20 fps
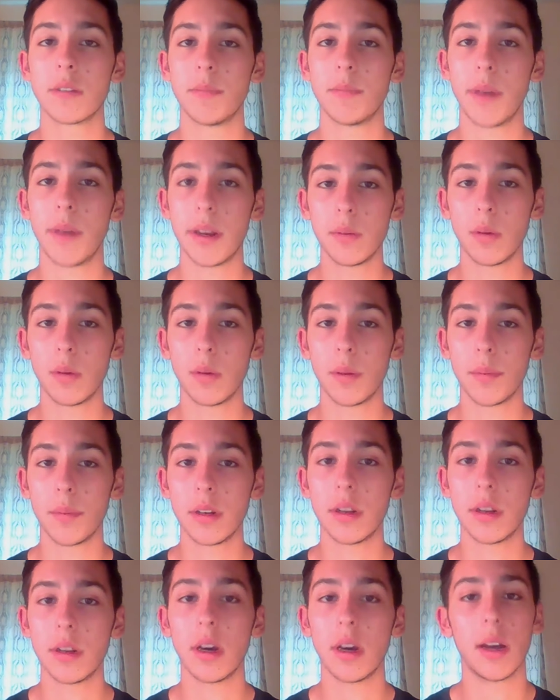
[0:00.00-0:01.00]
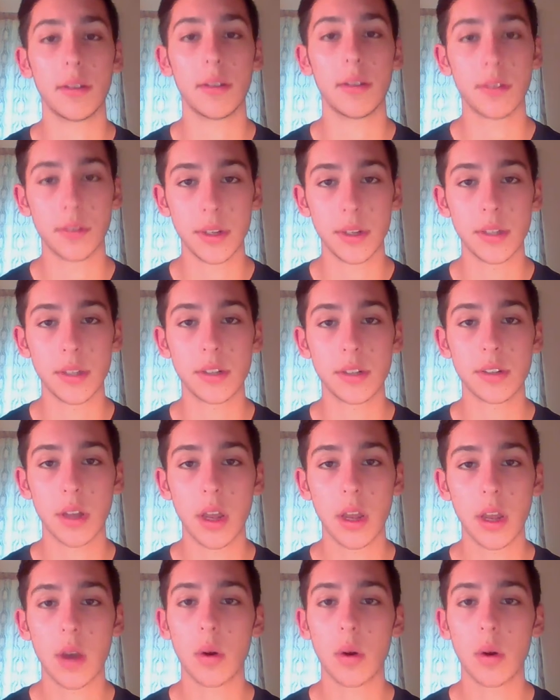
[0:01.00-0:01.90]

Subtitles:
of men and women, 11 of each,